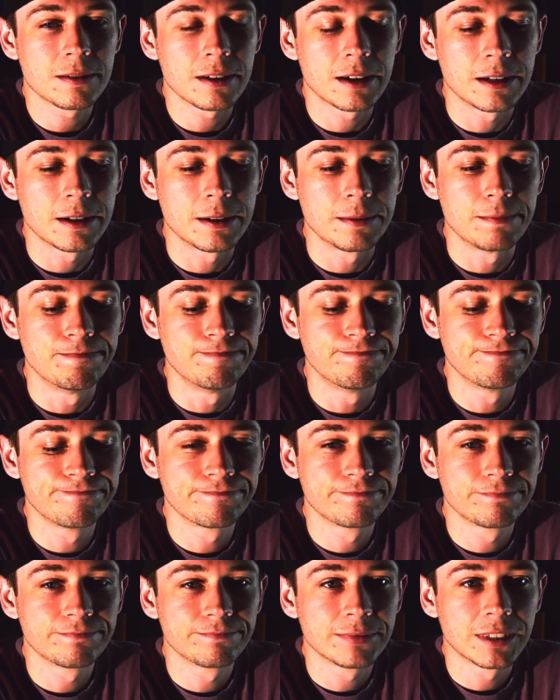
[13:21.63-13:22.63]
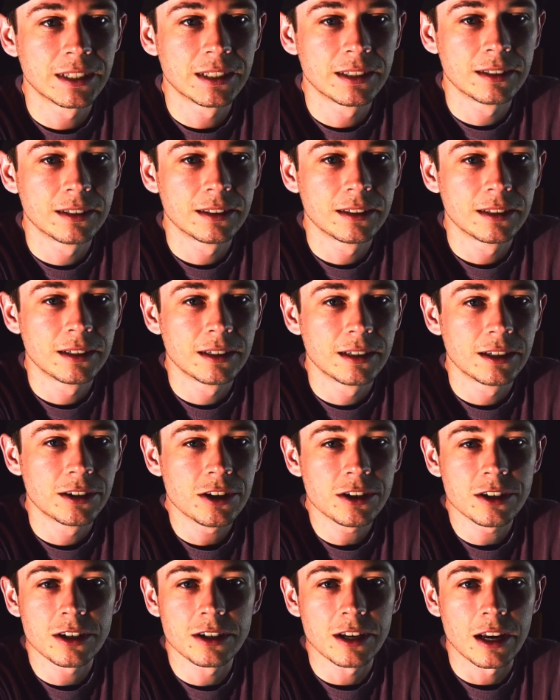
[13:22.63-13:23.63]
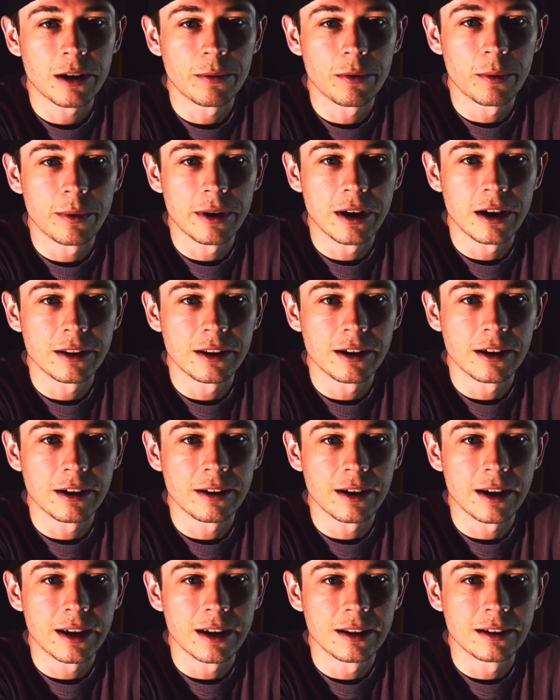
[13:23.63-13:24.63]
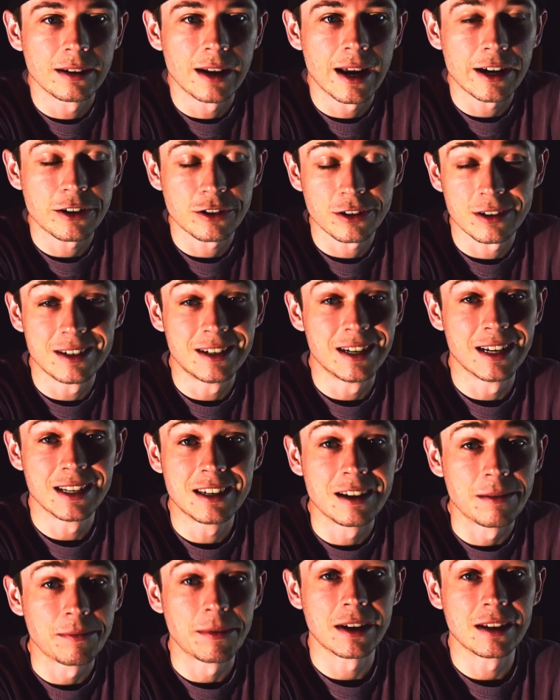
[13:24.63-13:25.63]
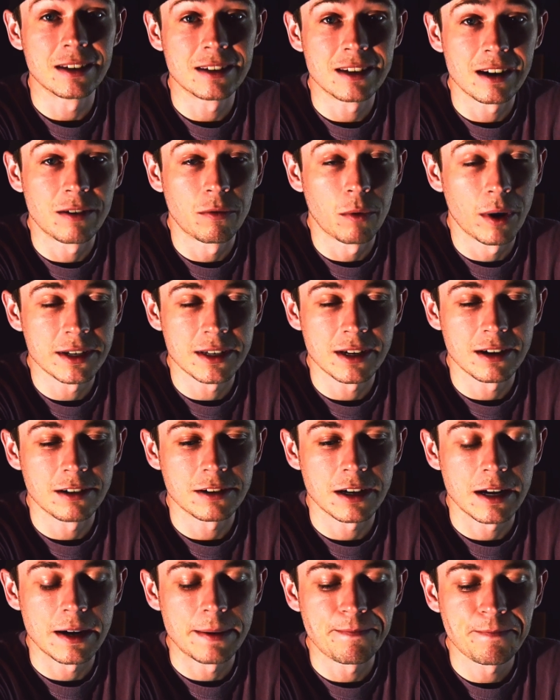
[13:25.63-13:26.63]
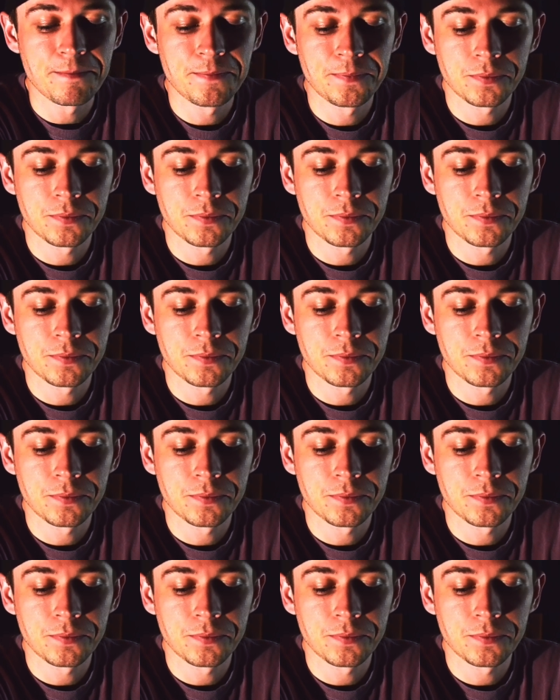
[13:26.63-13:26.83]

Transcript: Um, just to say we went out there and actually did something instead of wasting our time.